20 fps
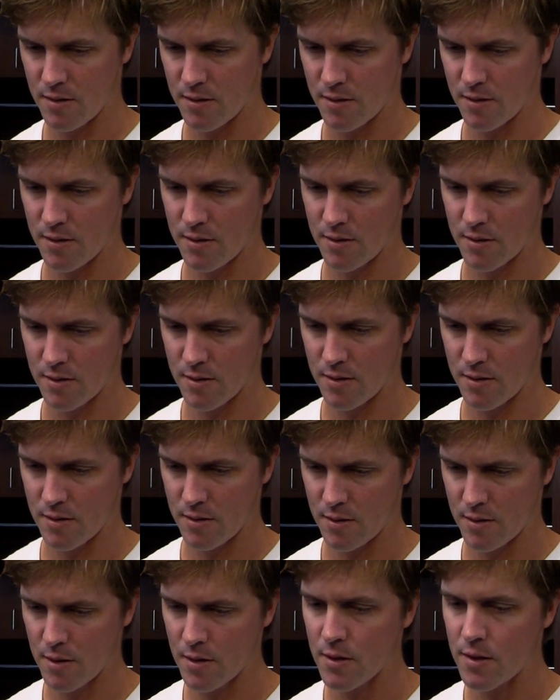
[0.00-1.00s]
this?
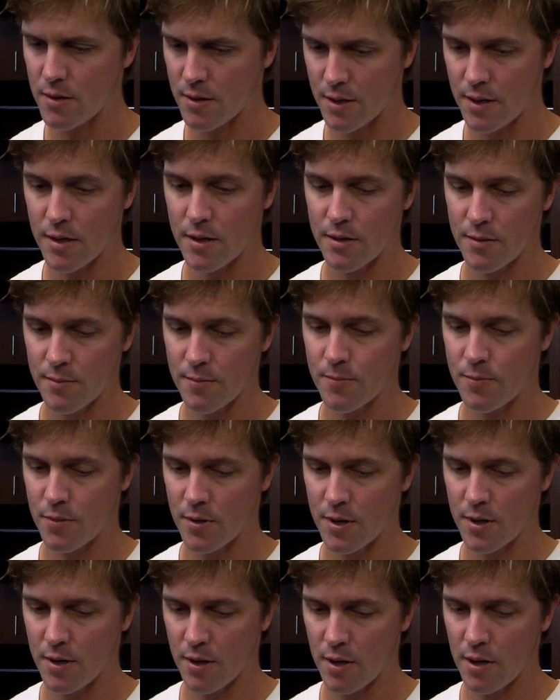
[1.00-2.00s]
Yeah,
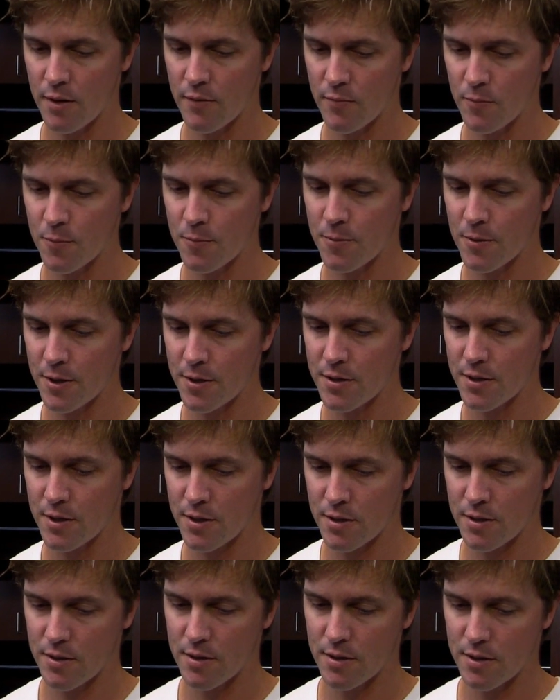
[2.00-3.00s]
probably all of them were pretty
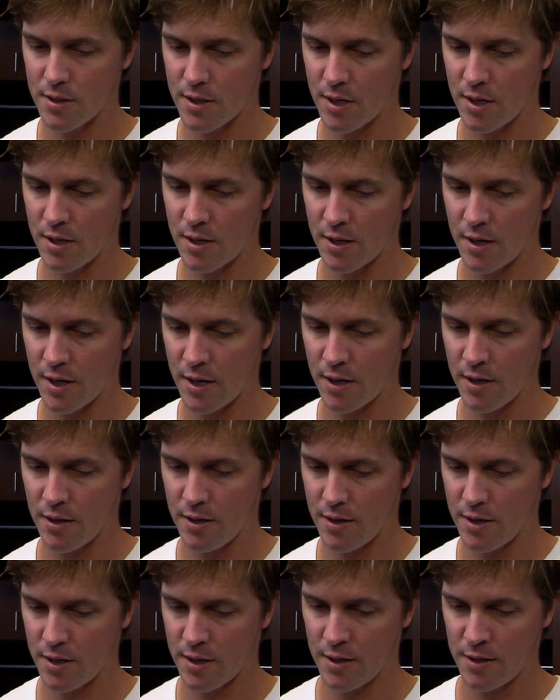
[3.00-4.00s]
good, in and
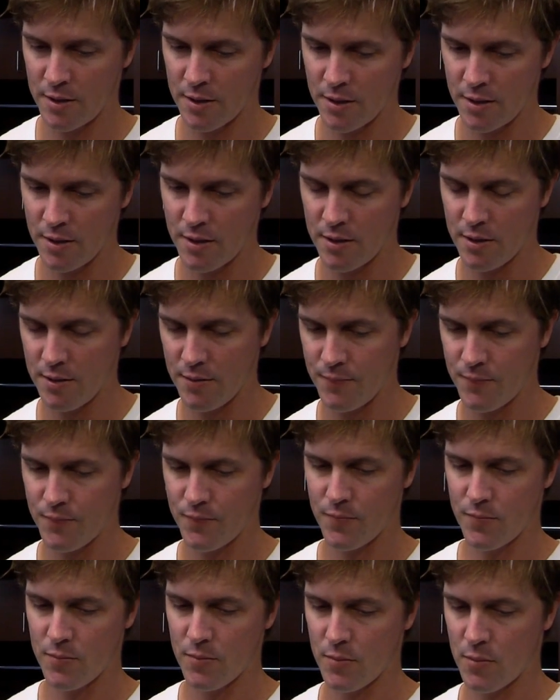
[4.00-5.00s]
out, and off
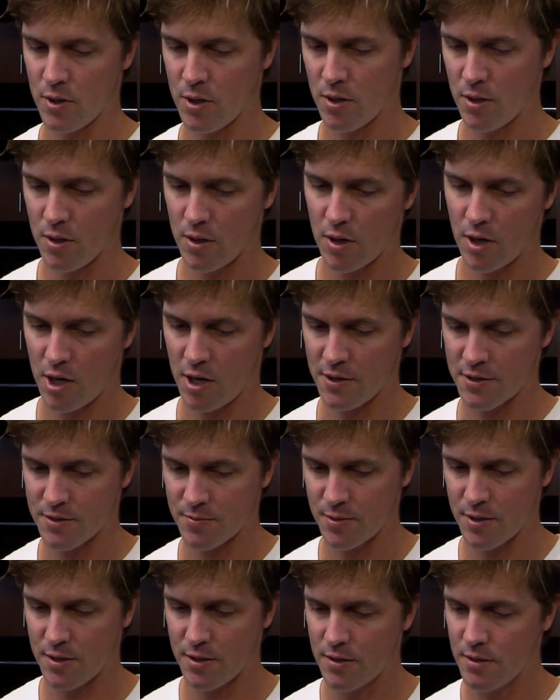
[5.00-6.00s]

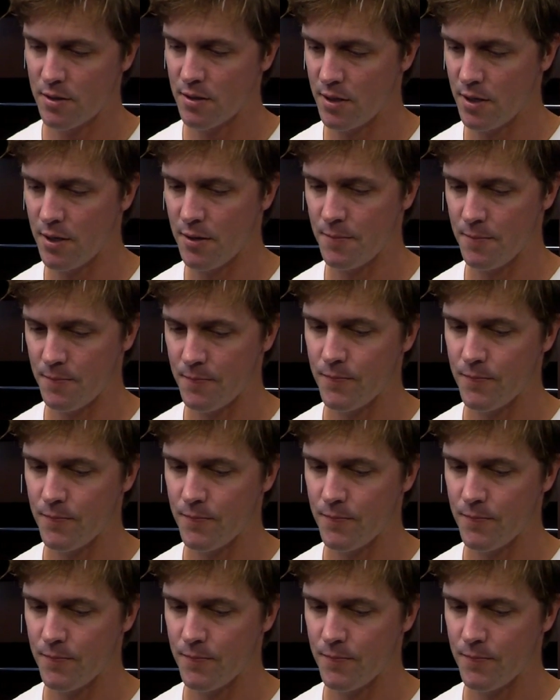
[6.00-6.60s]
speed, yeah.